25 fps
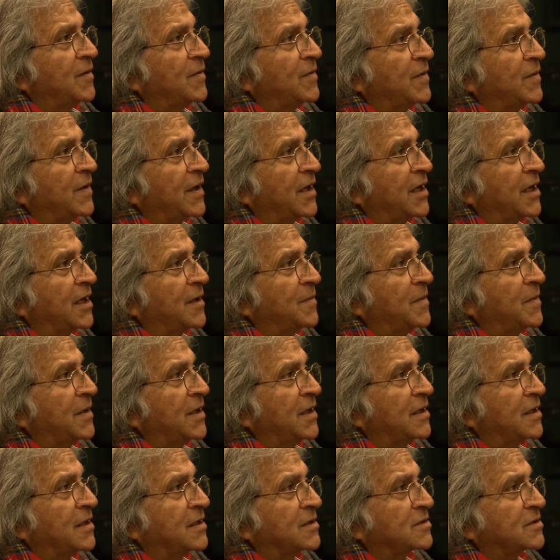were
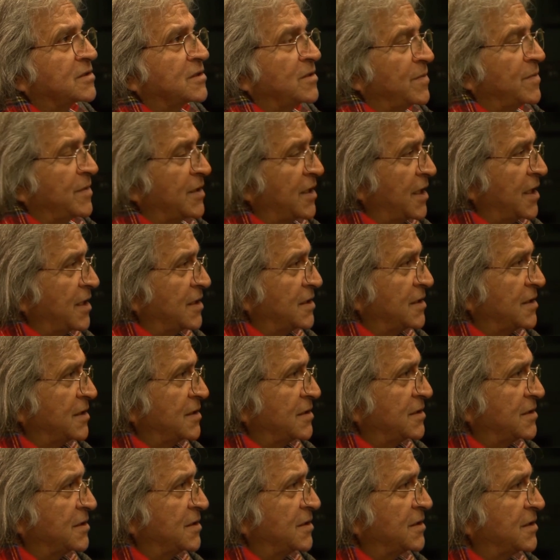being
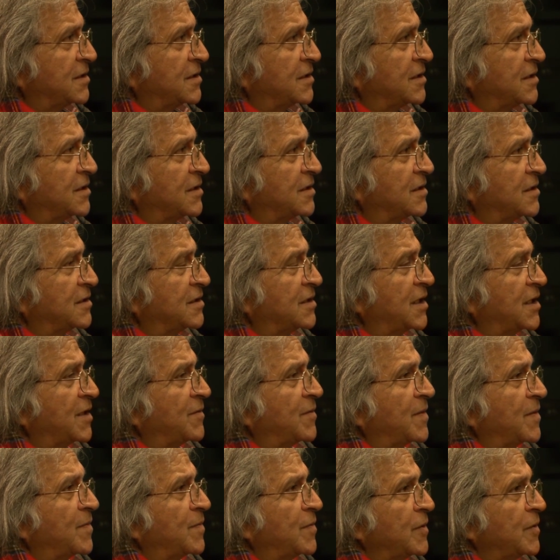discriminated, they
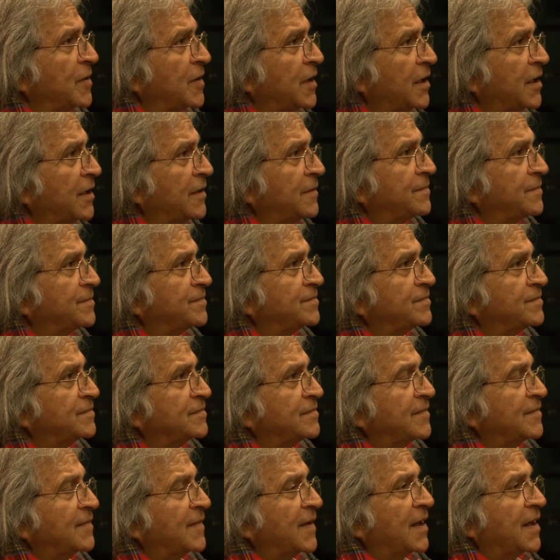were poor,
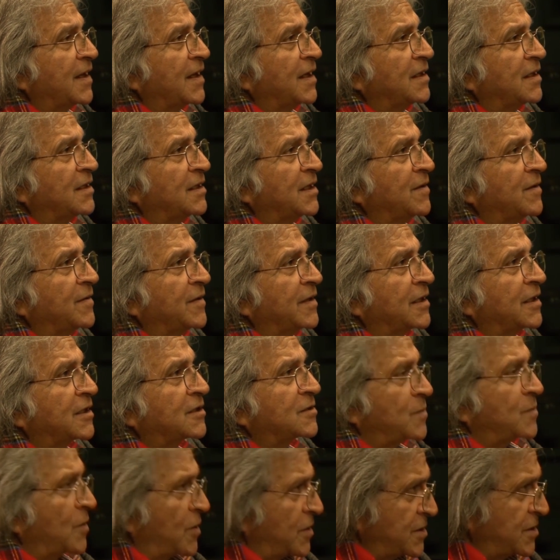and they were
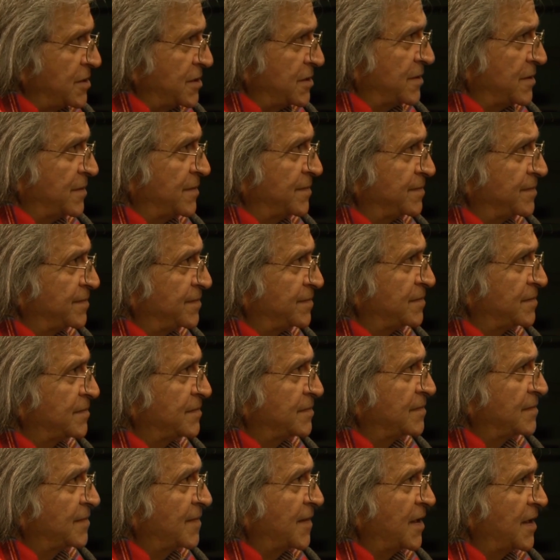exploited
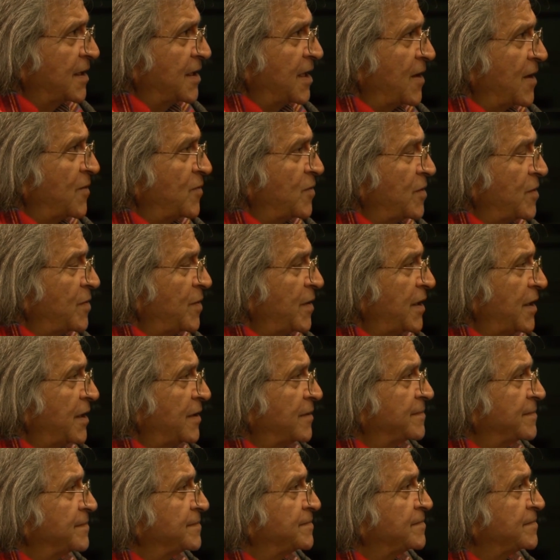in every way.
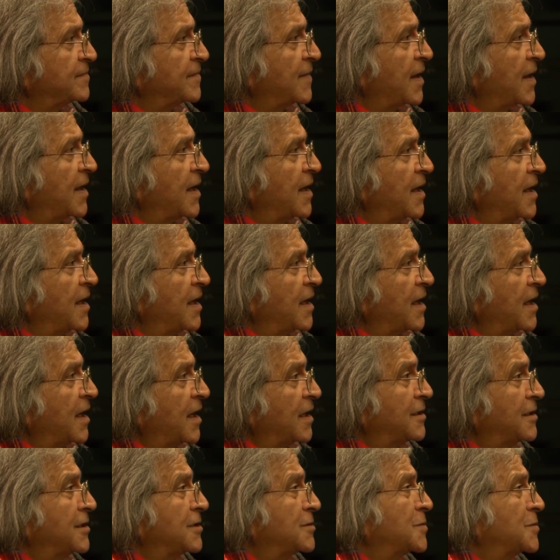
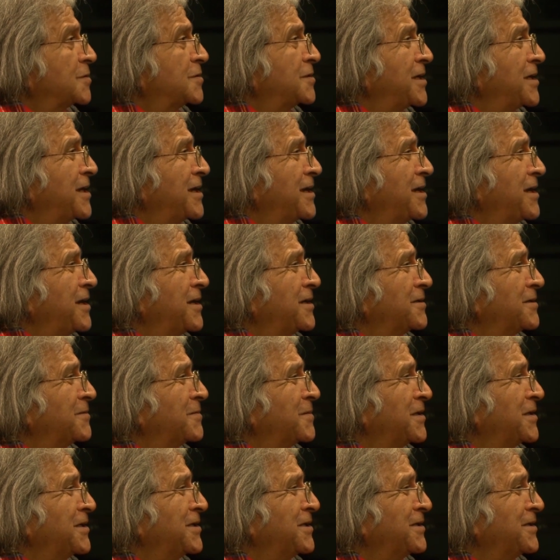And this was their land,
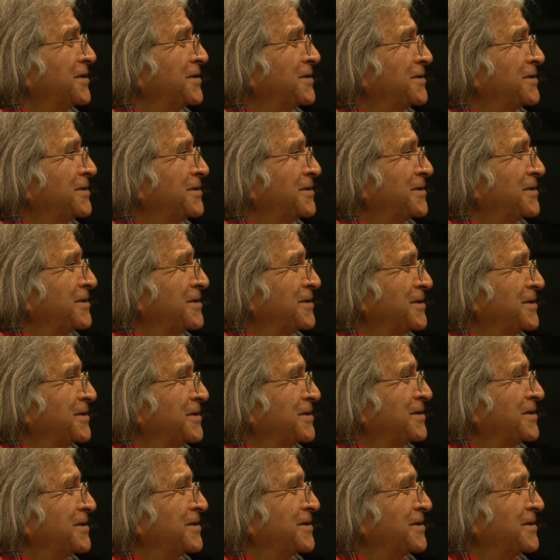Werner. I
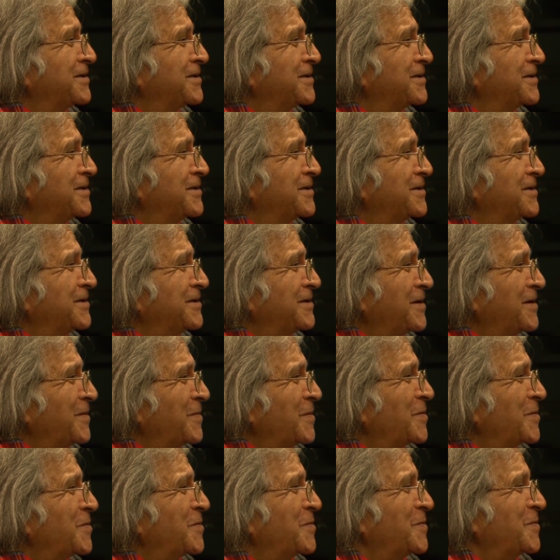
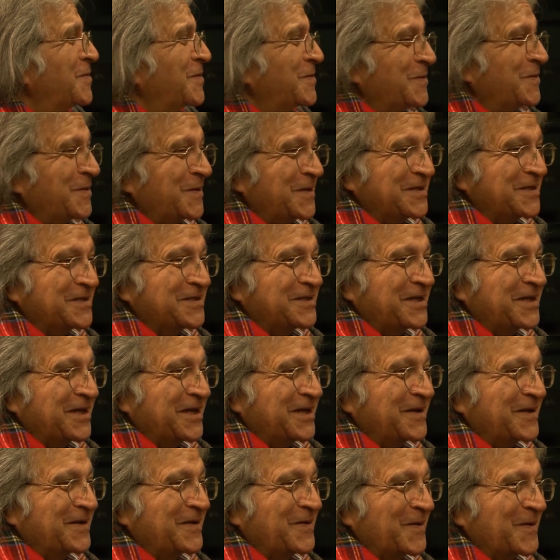mean, if you want to
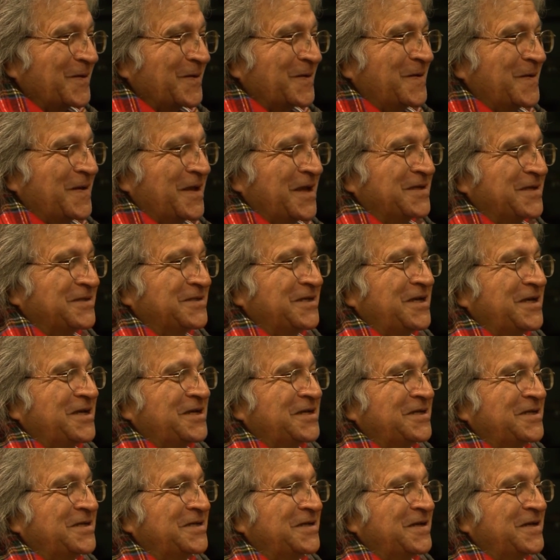understand
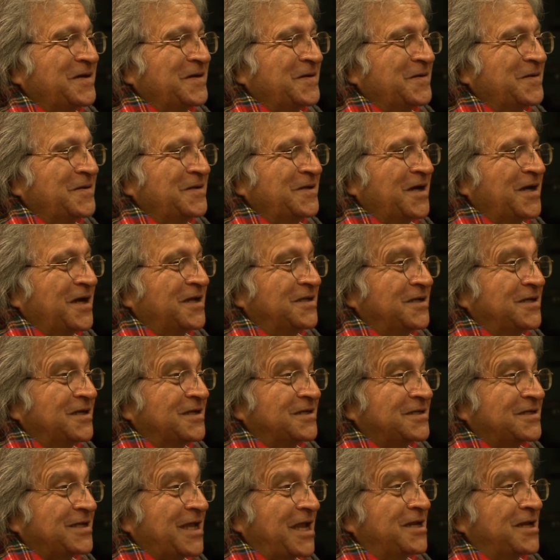colonization or the
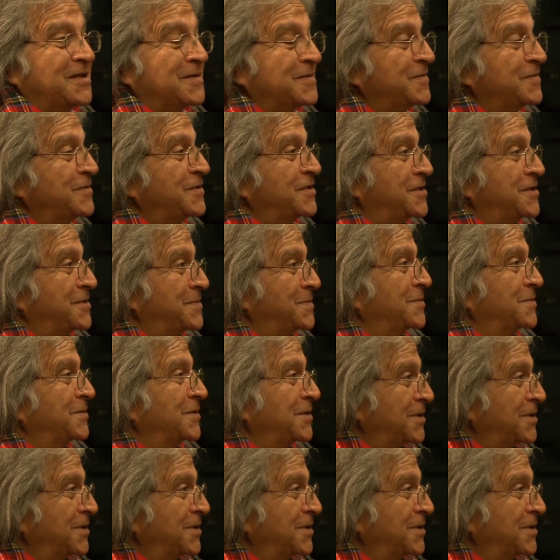other side of Europe,